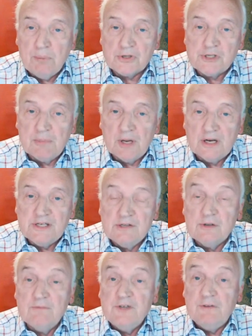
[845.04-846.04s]
new
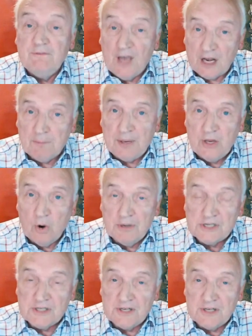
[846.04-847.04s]
possibilities of developing
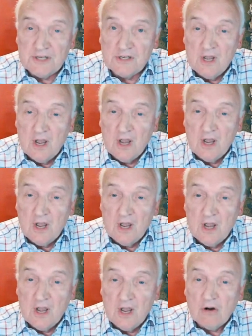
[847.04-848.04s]
your business
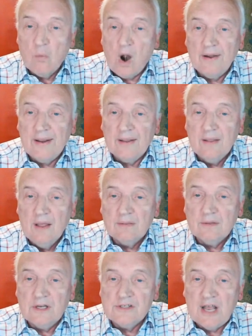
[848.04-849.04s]
rather than
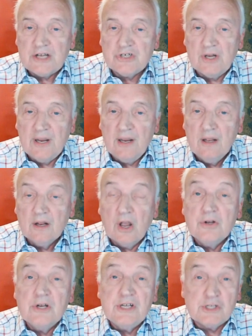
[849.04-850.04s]
worrying that it's actually
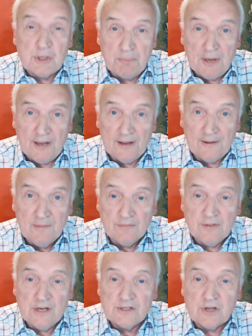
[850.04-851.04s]
going to disappear,
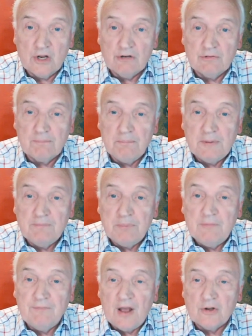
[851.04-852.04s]
that it's going to
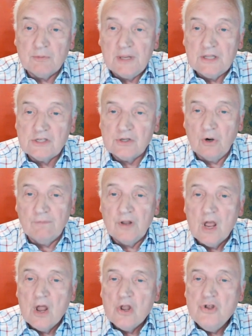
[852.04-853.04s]
be found to be
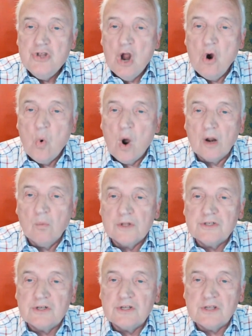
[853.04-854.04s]
insolvent? No
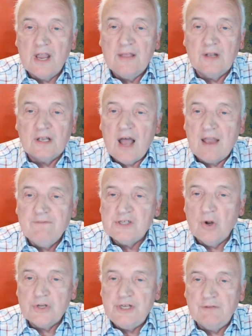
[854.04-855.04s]
one wants to say that
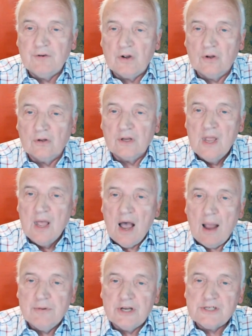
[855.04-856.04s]
life is not difficult.
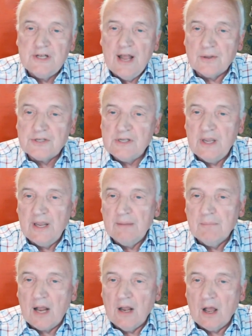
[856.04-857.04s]
I'm just now
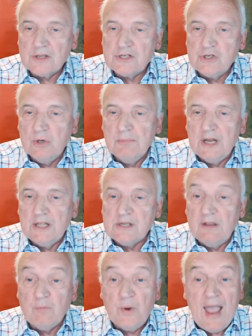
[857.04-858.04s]
seeing in my last 2
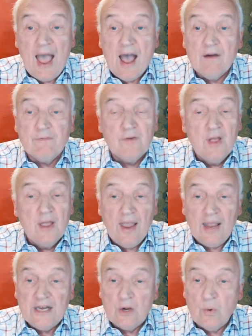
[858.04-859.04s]
minutes, if we have
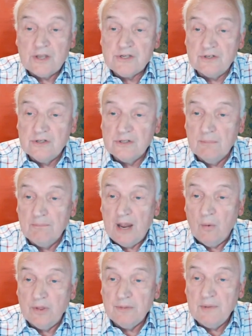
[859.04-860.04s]
any questions,
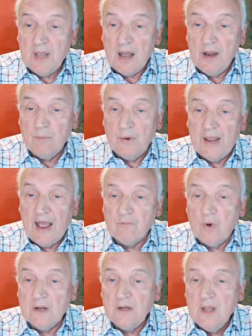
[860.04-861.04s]
and bear with me, I hope we
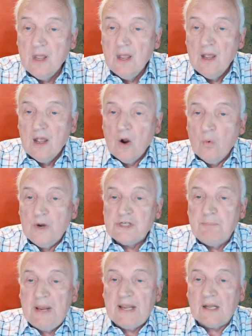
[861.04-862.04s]
have one.
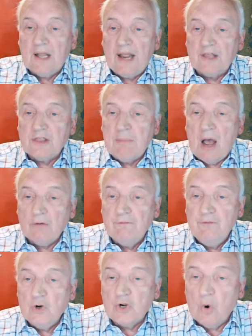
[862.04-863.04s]
We speak at length
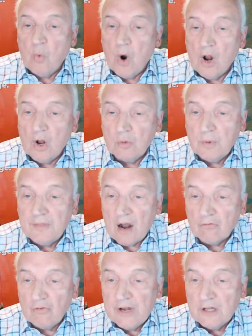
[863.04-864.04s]
about VUCA world
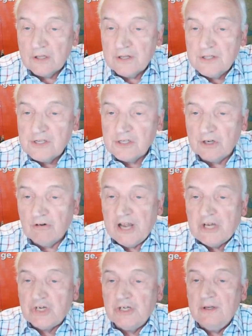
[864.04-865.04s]
without real
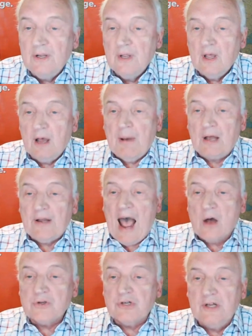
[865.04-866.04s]
consideration
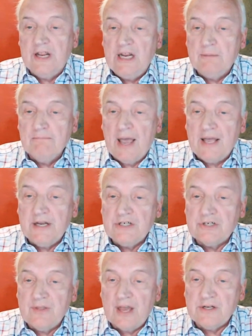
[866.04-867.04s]
about how to lead,
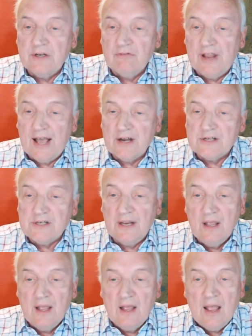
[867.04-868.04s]
manage that in
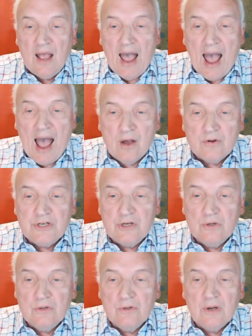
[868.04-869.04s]
reality. How
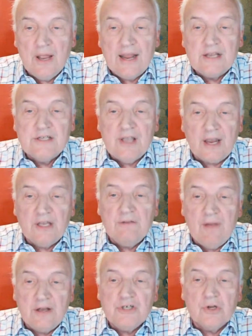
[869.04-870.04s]
do you
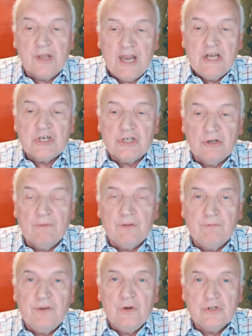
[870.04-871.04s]
executive education
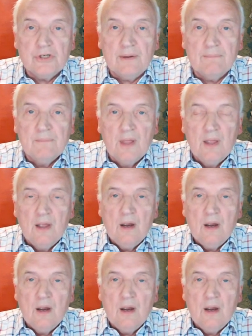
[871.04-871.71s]
of the future?